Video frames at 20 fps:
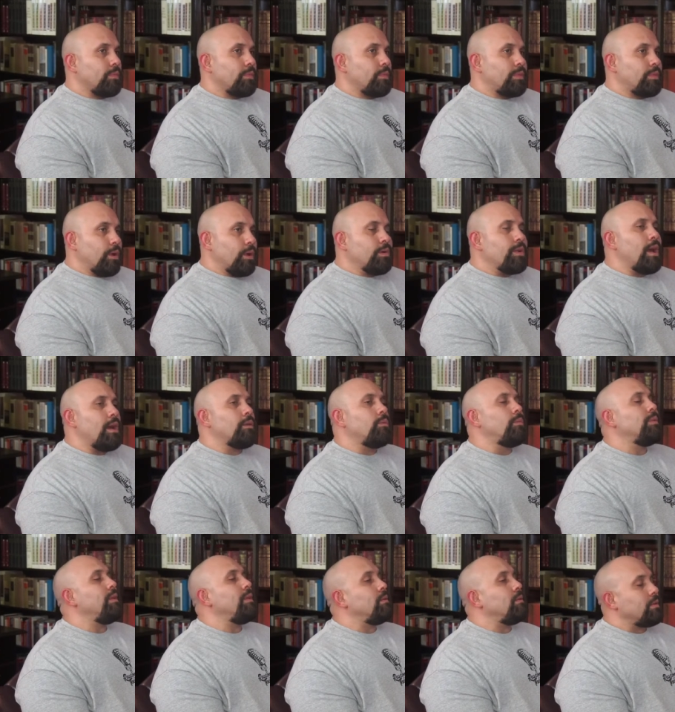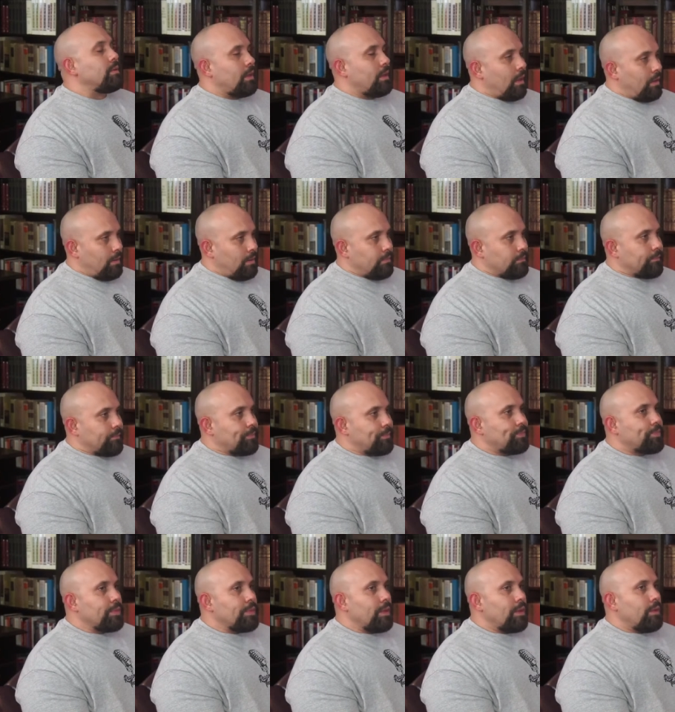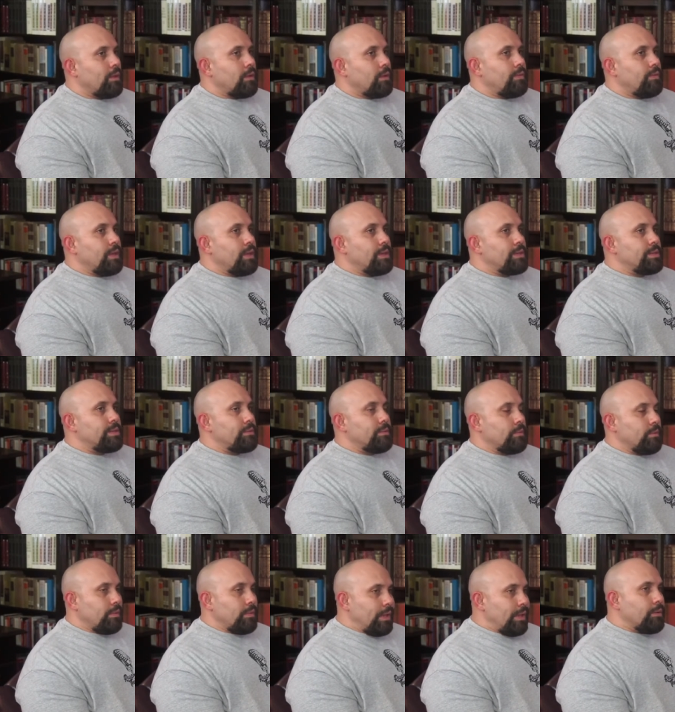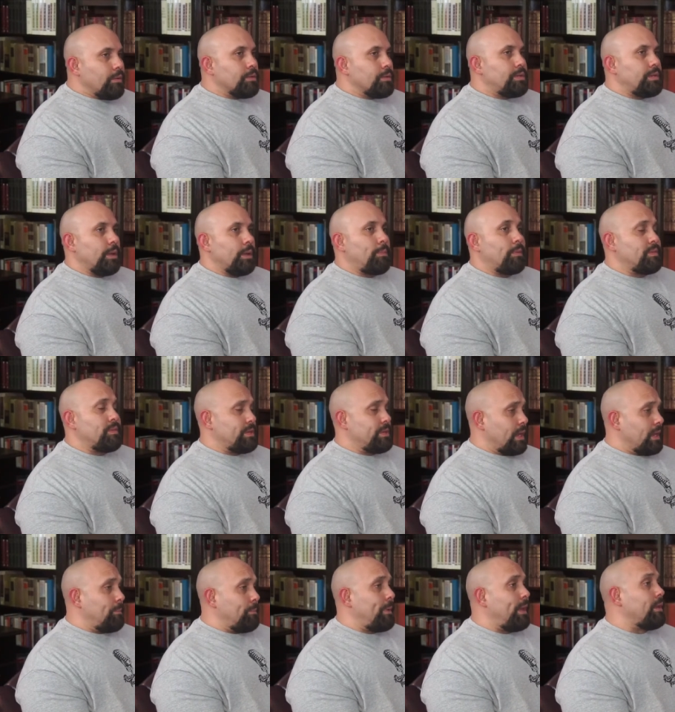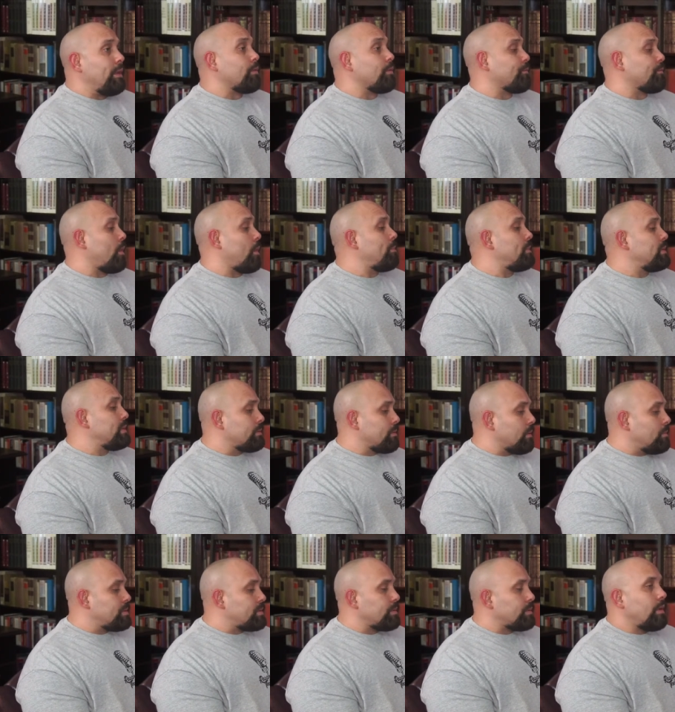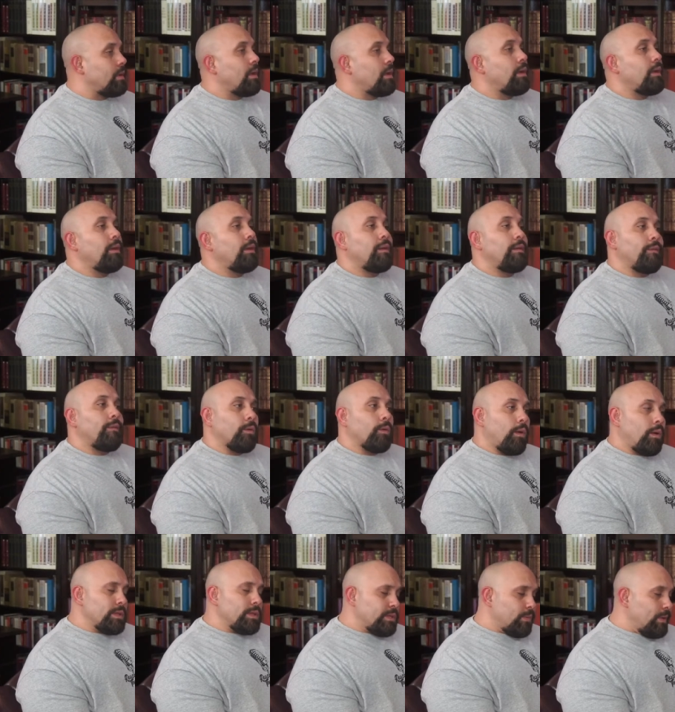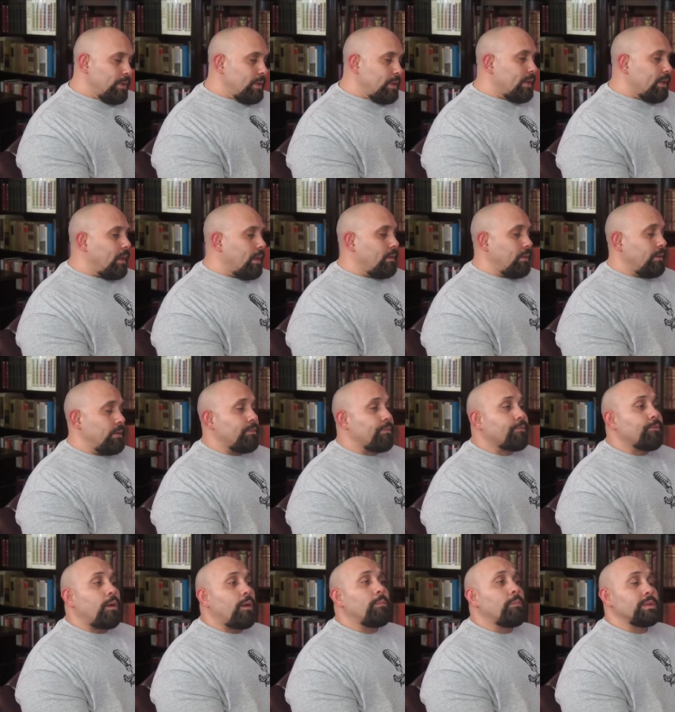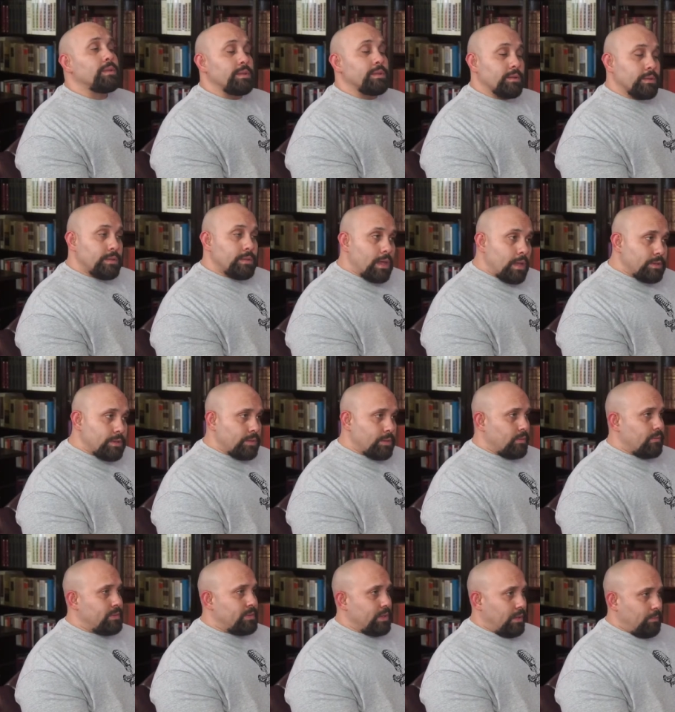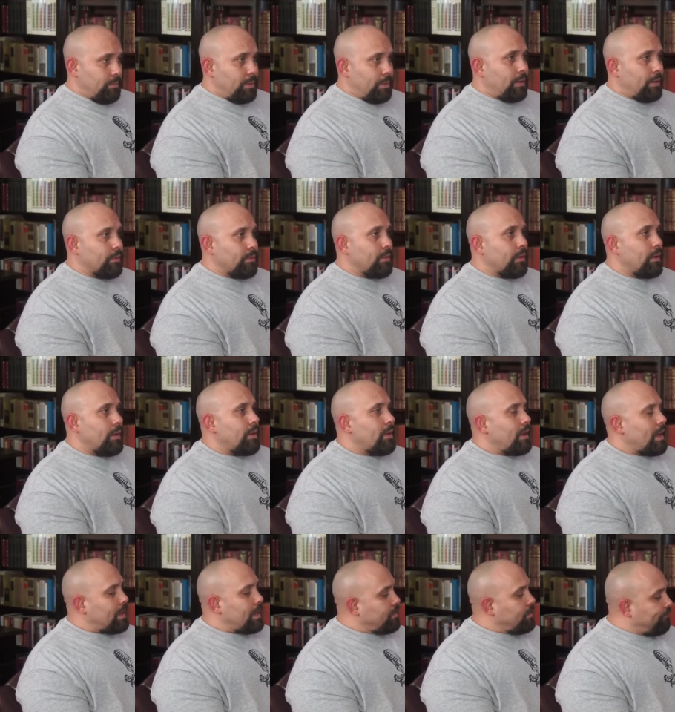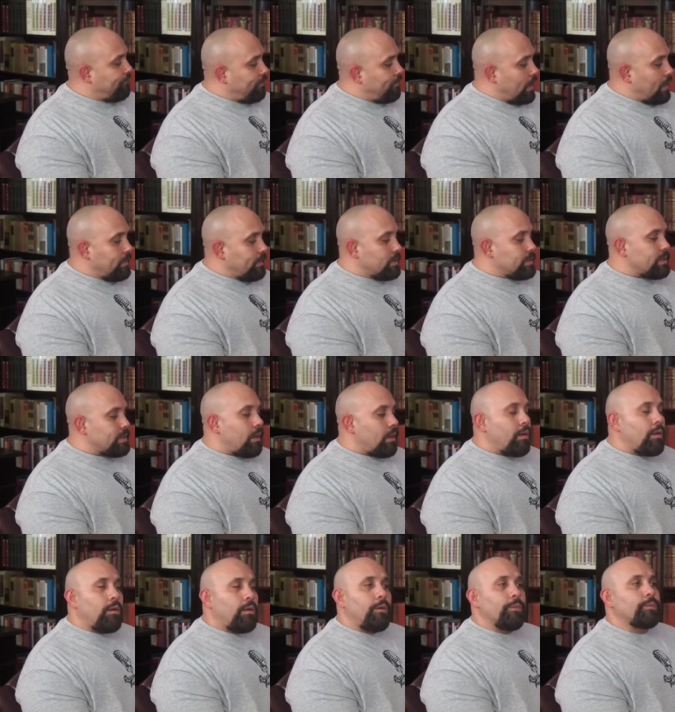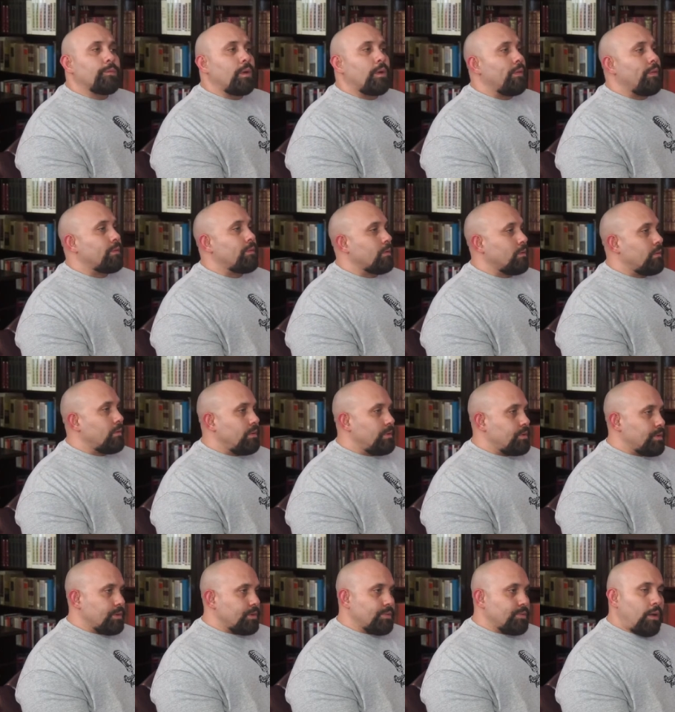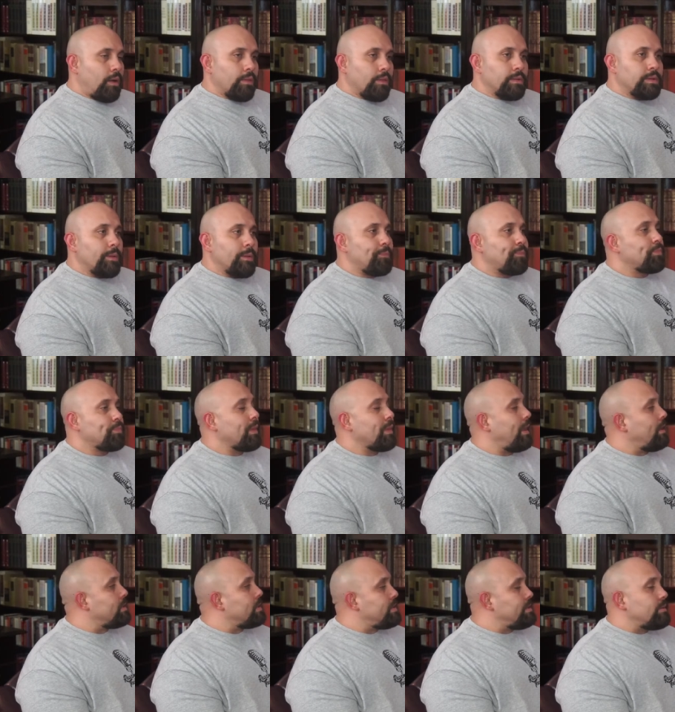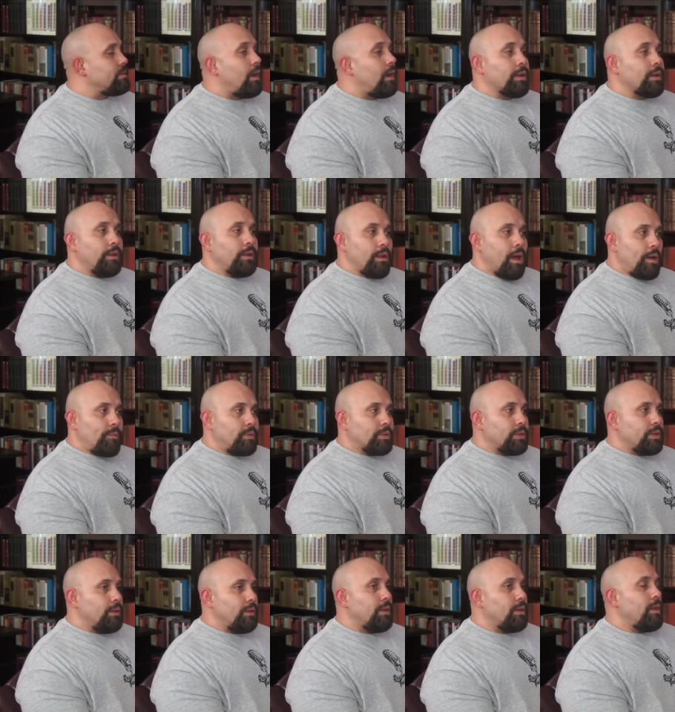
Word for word: they're not only indicating this leadership of St. Peter from the scripture, they're also indicating it from the successor of St. Peter. Yeah. And you find this all throughout the early church fathers. It is not a novelty,